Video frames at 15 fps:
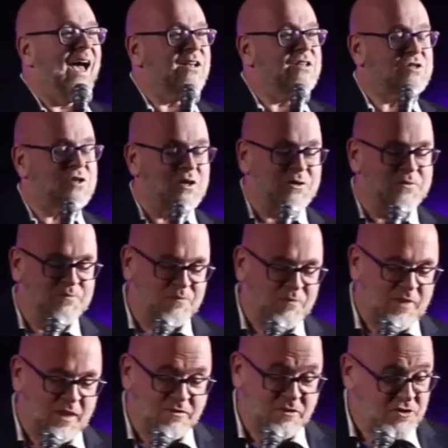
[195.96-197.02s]
So
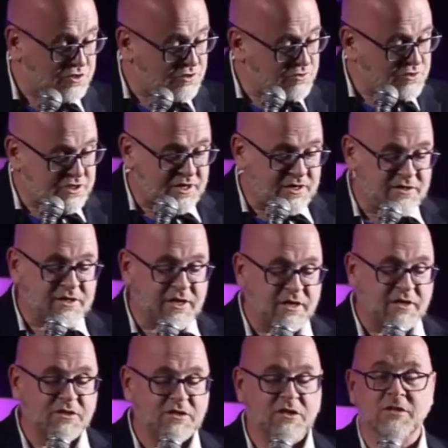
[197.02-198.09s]
there's two chairs
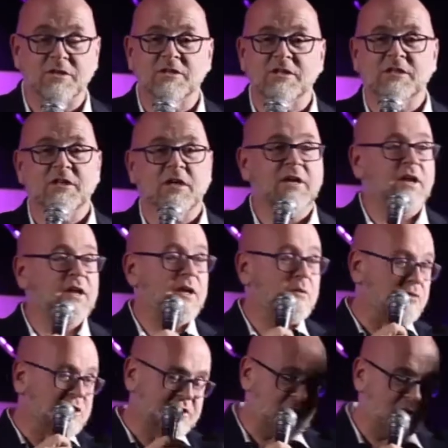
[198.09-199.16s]
there, so Duncan and I
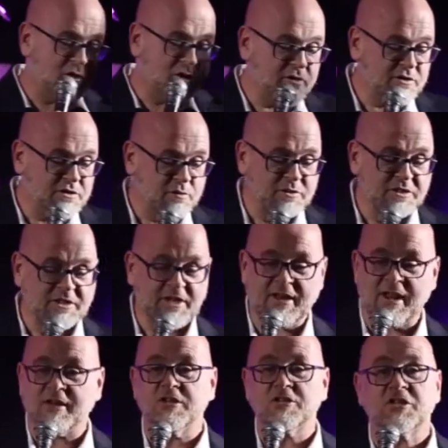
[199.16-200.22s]
place our orders, we sit
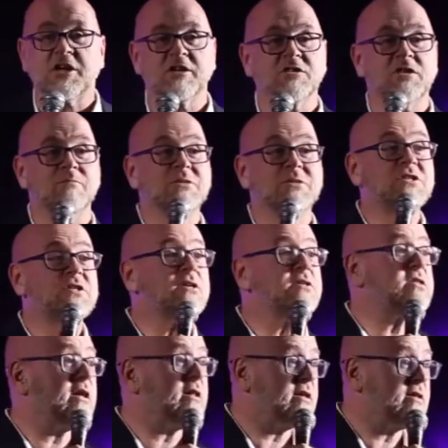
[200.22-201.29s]
down in the chairs, and Michelle's
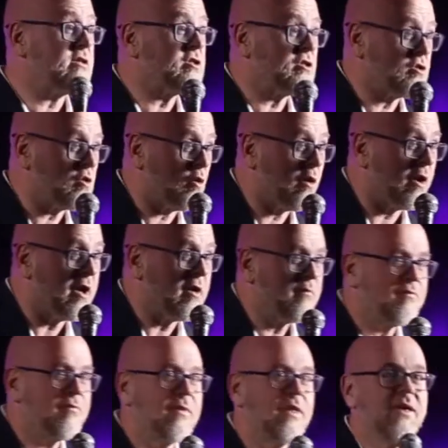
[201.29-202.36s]
telling the story.
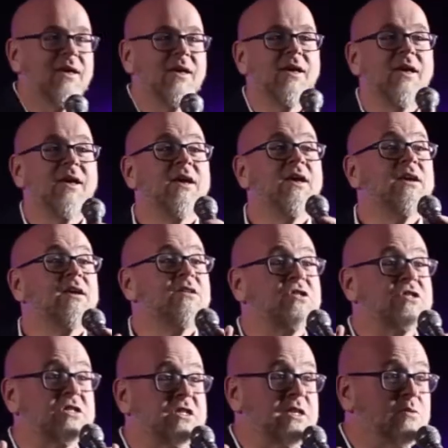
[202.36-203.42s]

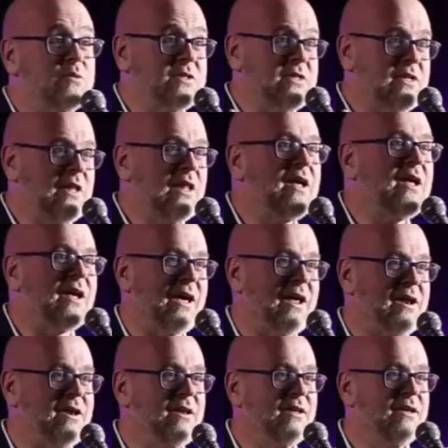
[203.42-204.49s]
She was in
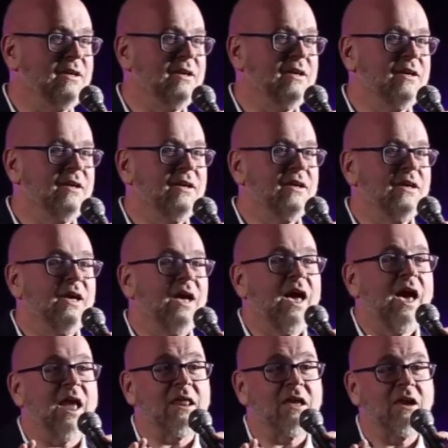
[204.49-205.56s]
line
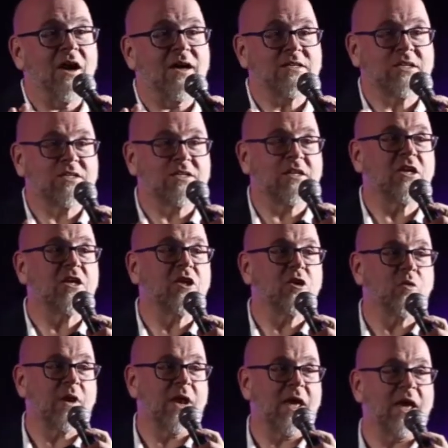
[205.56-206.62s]
and got to see the
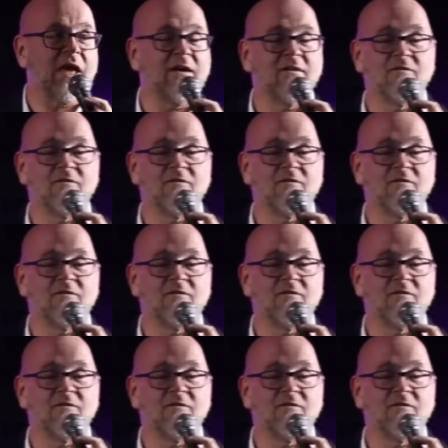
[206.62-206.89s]
Q&A